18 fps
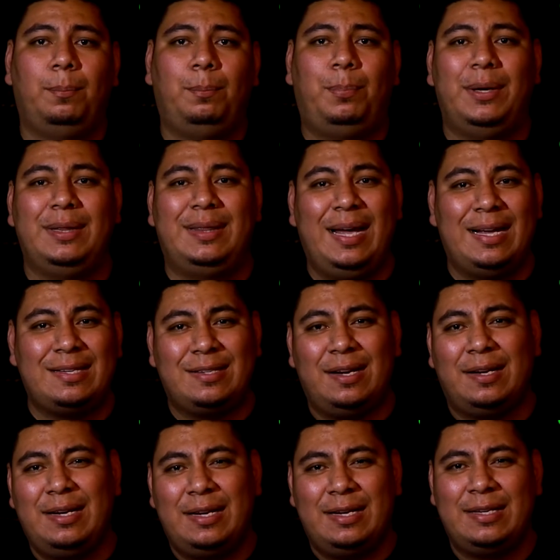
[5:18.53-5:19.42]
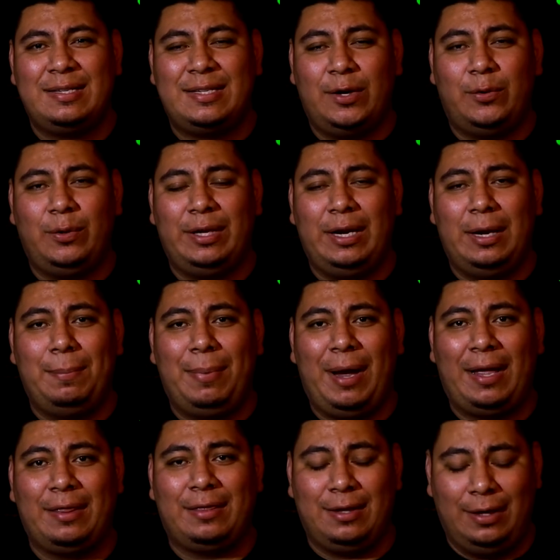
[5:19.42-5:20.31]
But that's not necessarily a
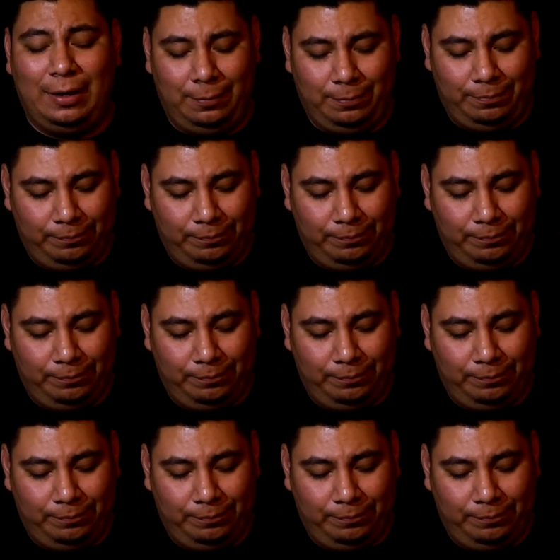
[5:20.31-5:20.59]
bad thing.